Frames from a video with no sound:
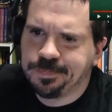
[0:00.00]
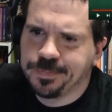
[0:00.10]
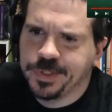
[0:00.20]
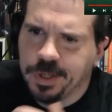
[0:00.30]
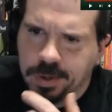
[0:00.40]

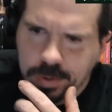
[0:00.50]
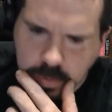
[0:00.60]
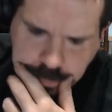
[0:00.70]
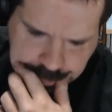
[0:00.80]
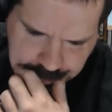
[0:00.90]

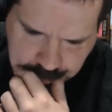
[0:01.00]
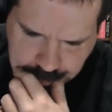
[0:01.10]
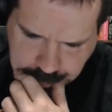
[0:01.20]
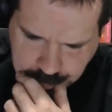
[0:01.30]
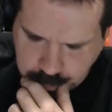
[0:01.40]
So
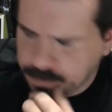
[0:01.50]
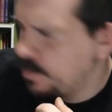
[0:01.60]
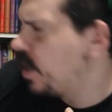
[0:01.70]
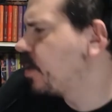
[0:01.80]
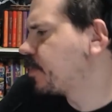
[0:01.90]

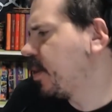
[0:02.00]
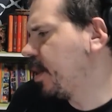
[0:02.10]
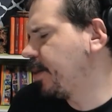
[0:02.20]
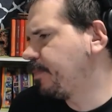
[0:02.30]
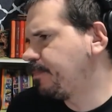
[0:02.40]
here's
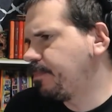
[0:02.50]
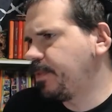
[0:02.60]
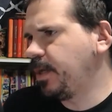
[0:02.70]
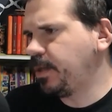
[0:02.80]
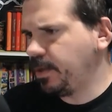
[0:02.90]
my
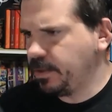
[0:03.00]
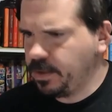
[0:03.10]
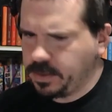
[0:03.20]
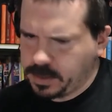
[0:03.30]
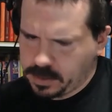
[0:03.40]
thinking in
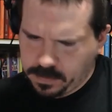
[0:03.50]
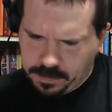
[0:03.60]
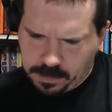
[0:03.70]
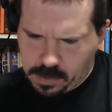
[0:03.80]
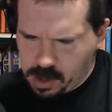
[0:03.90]
this.
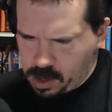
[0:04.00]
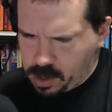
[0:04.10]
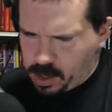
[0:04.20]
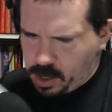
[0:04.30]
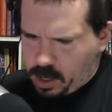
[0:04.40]

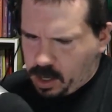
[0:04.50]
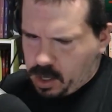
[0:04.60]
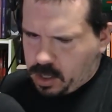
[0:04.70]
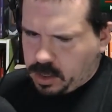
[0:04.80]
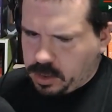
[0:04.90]

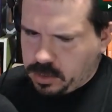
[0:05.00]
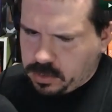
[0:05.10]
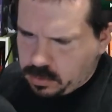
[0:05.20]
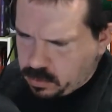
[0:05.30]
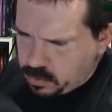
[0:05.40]

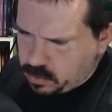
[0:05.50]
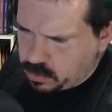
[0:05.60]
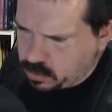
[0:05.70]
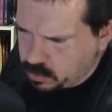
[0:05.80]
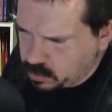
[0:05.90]

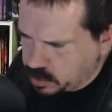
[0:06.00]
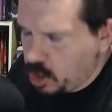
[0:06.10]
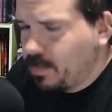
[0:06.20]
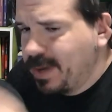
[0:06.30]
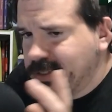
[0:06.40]

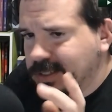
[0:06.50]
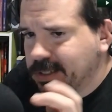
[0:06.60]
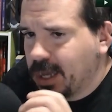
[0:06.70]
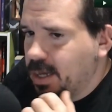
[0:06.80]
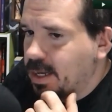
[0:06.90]
No Man's
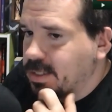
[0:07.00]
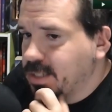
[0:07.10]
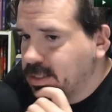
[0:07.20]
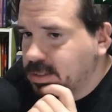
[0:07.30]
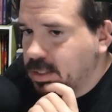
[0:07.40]
Sky has
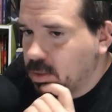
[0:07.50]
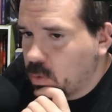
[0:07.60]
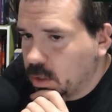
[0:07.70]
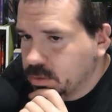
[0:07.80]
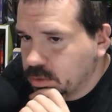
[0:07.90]
18
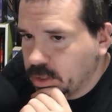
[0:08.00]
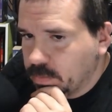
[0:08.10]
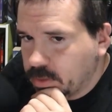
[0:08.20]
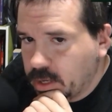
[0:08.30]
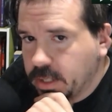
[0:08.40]

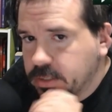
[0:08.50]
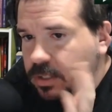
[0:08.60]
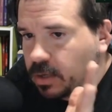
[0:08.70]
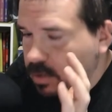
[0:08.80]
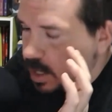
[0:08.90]
quadrillion planets.
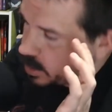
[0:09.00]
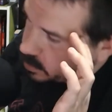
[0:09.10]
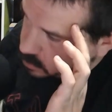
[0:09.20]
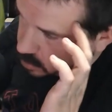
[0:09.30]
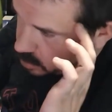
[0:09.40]
Now
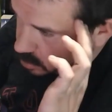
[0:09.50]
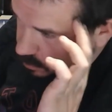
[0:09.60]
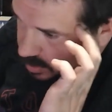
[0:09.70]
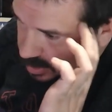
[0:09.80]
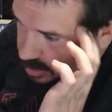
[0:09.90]
granted, the
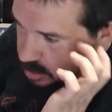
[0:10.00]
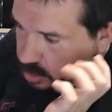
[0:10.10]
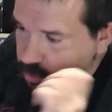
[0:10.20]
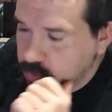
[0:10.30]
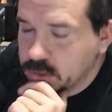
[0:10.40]
biggest
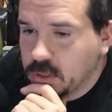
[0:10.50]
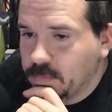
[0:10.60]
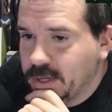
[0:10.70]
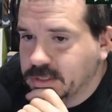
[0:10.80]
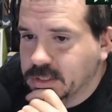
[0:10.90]
issue with No
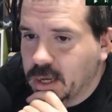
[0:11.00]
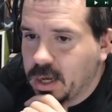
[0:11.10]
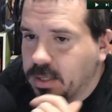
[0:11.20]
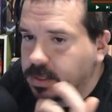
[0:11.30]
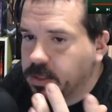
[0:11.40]
Man's
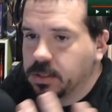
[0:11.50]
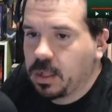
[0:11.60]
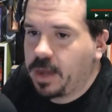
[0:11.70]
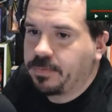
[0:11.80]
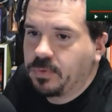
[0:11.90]
Sky is it's a
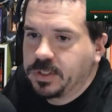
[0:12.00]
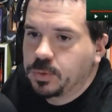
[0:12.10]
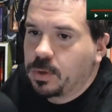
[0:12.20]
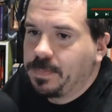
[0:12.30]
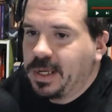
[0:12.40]
lot of
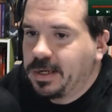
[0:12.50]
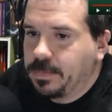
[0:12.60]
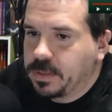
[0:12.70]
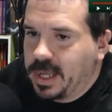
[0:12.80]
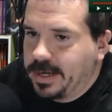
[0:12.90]

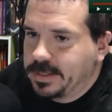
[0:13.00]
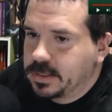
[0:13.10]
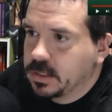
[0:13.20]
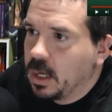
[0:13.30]
rinse-repeated planets.